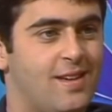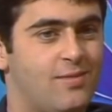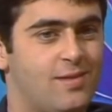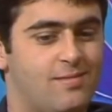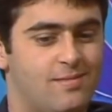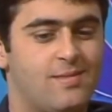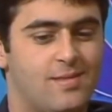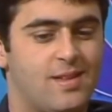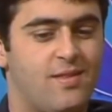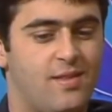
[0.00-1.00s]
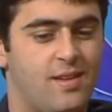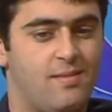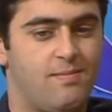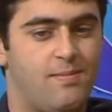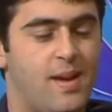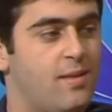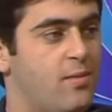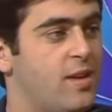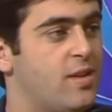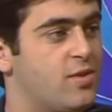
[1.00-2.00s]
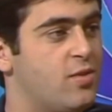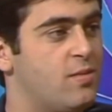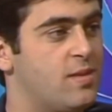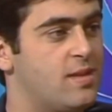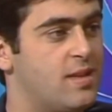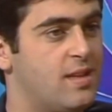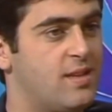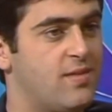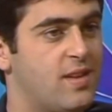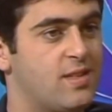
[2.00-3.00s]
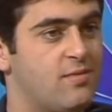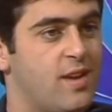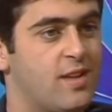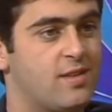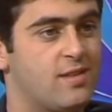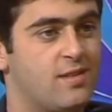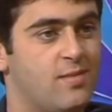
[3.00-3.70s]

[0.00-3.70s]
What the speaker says: And it was definitely better than winning the tournament, seeing his face and reactions.